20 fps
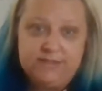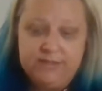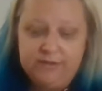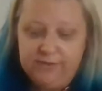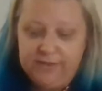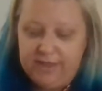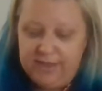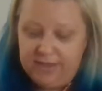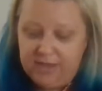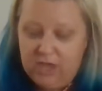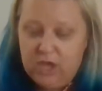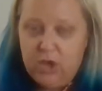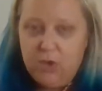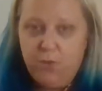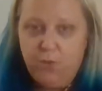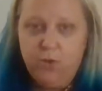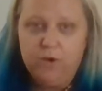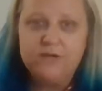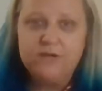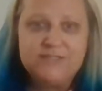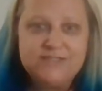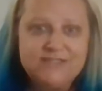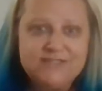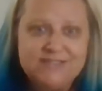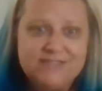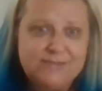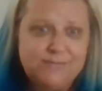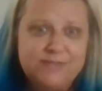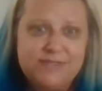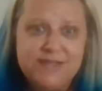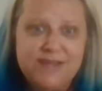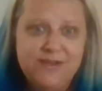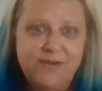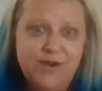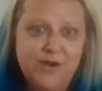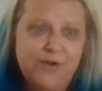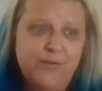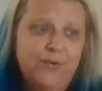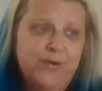They're like, we're just a subsidiary.